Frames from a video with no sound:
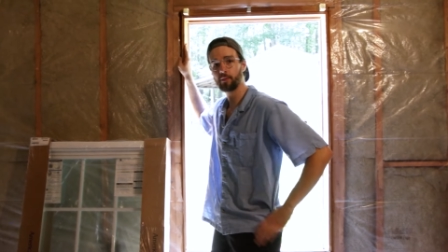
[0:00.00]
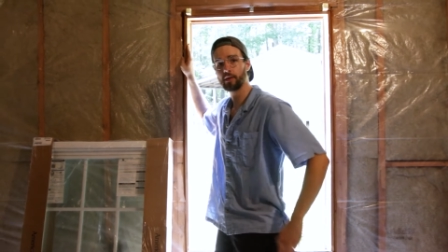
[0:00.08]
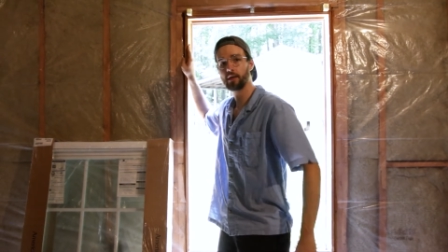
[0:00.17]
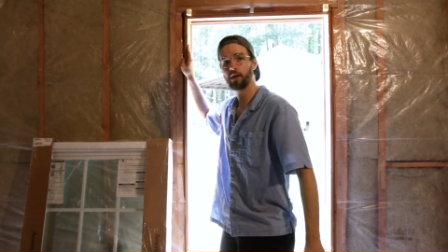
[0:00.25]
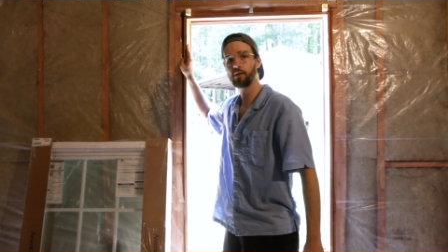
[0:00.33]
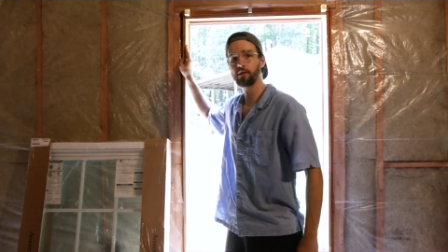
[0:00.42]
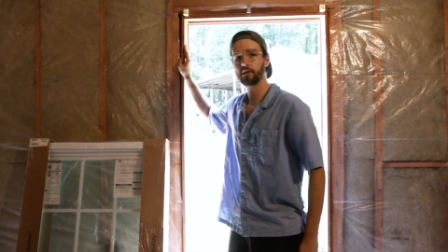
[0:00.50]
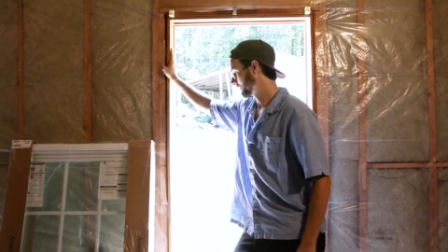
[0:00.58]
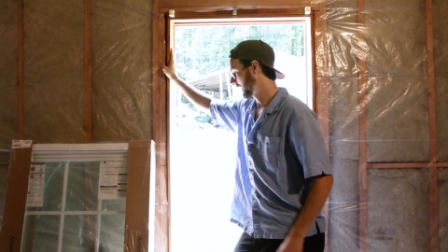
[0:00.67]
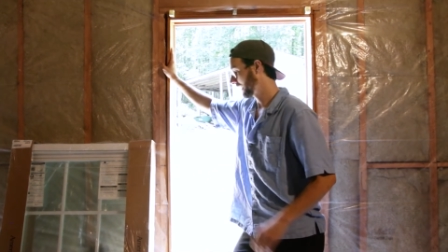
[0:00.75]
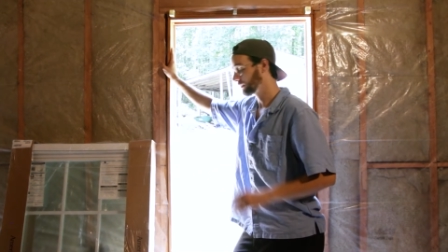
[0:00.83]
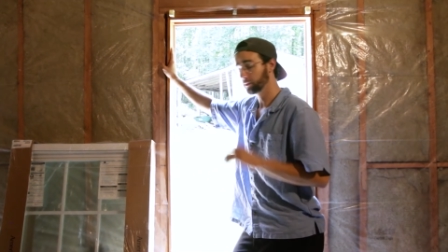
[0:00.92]
window,
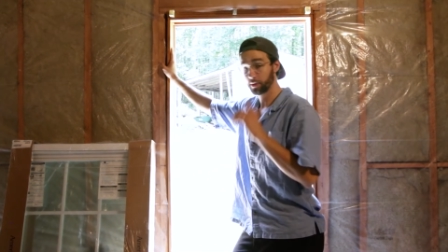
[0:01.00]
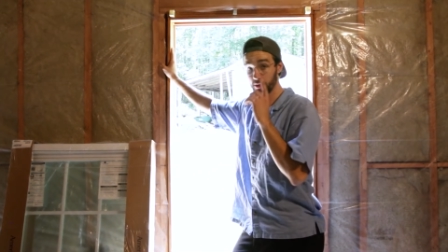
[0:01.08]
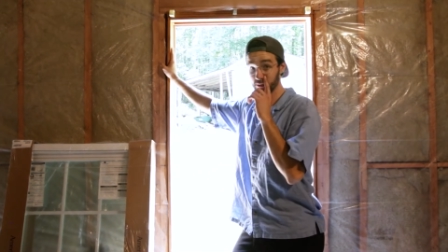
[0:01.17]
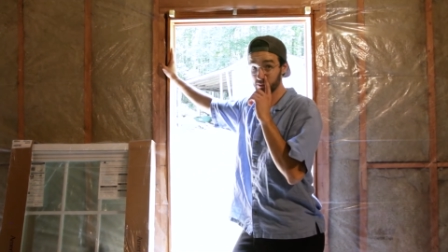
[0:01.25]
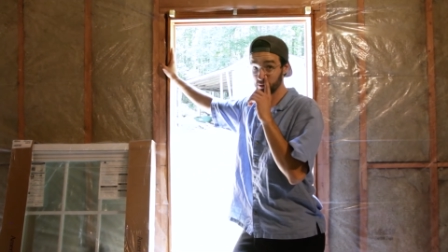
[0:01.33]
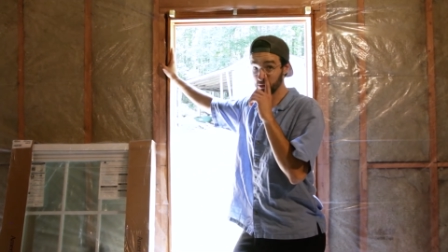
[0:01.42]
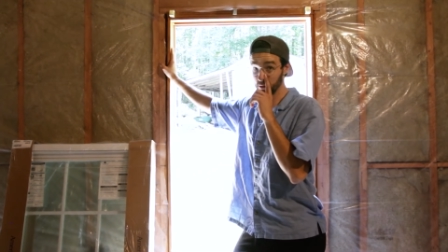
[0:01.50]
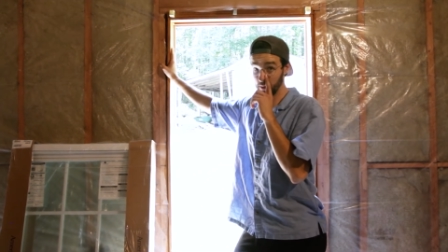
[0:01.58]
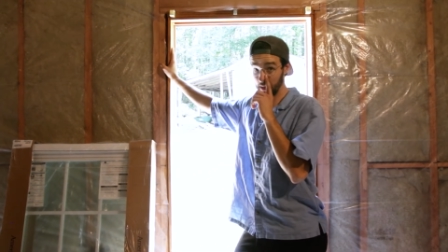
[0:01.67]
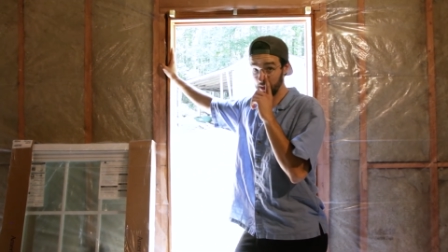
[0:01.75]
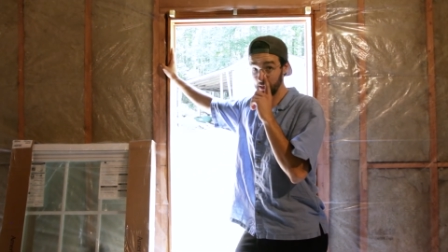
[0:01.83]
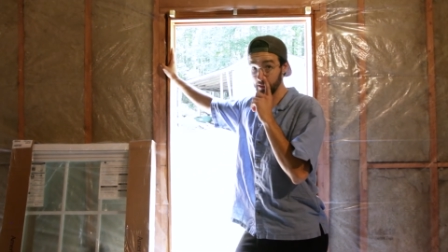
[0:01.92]
as opposed
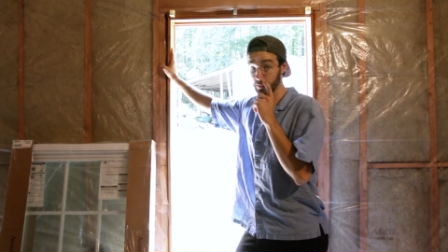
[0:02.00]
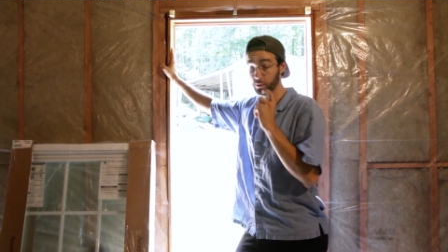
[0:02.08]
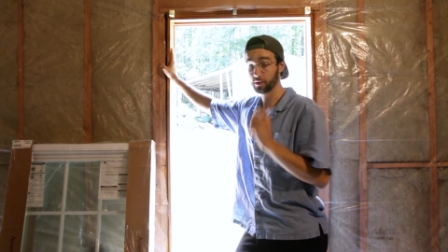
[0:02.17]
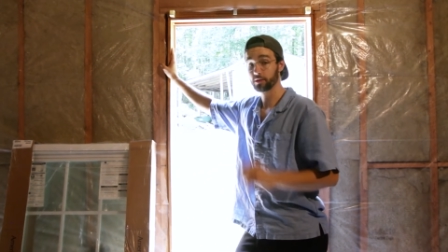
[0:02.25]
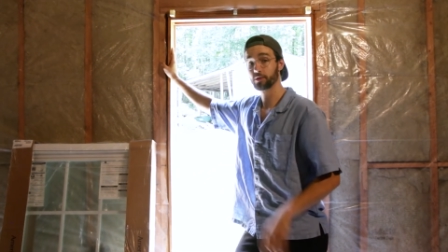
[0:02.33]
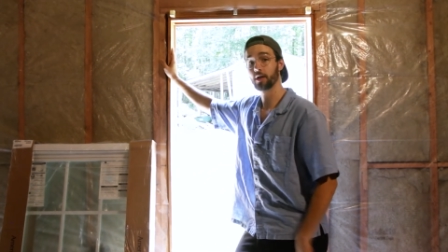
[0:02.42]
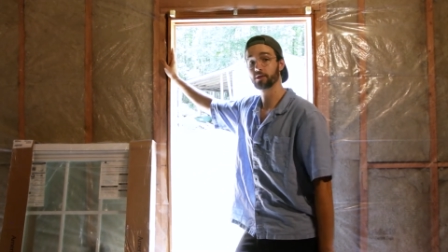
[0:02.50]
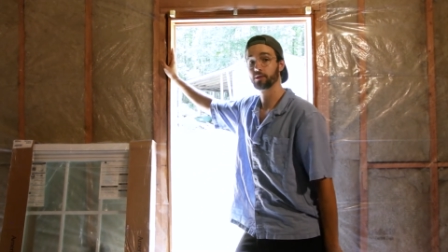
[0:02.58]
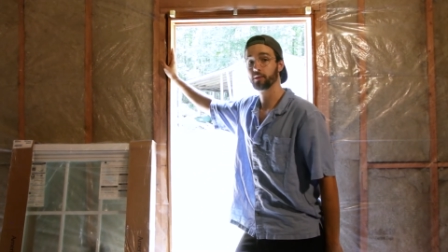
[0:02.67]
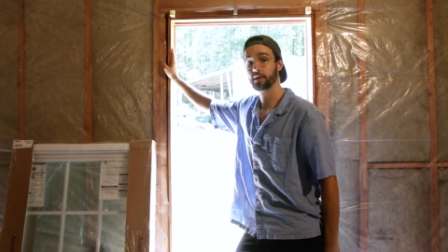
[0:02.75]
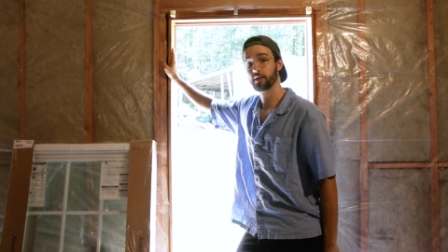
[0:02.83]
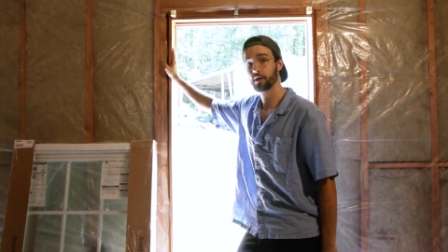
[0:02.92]
to a new
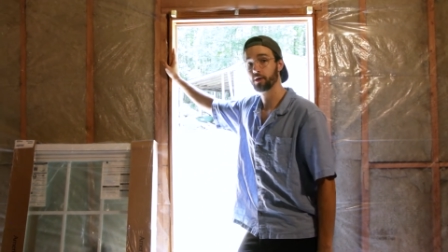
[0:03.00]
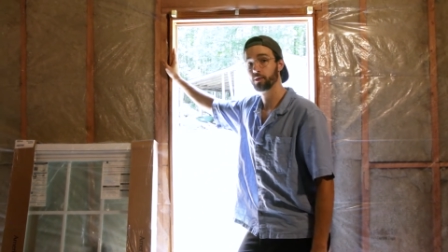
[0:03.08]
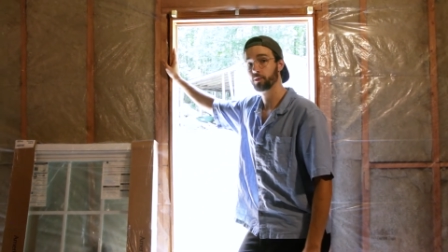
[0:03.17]
construction window,